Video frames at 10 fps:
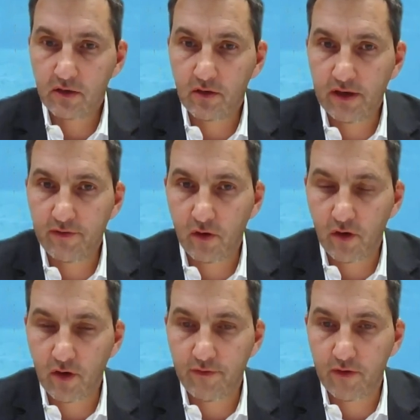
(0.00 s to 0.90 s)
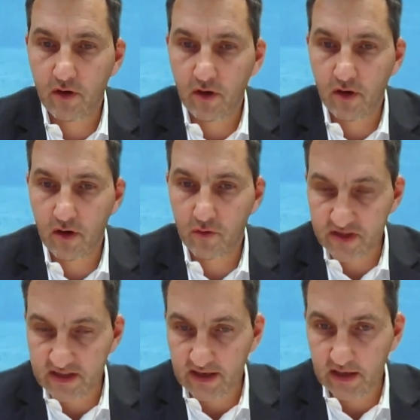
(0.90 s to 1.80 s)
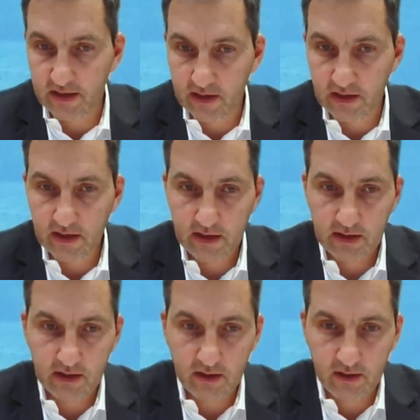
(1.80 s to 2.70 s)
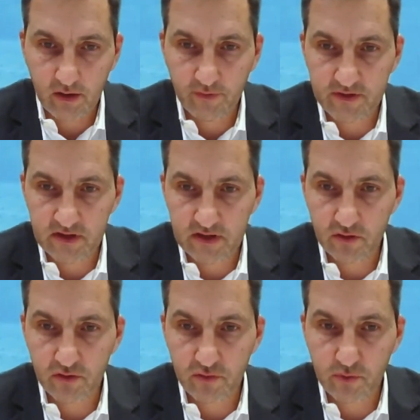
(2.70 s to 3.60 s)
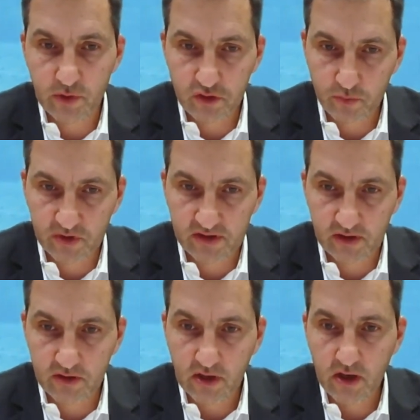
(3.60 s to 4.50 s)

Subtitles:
the level of recycling of this industry, which represent,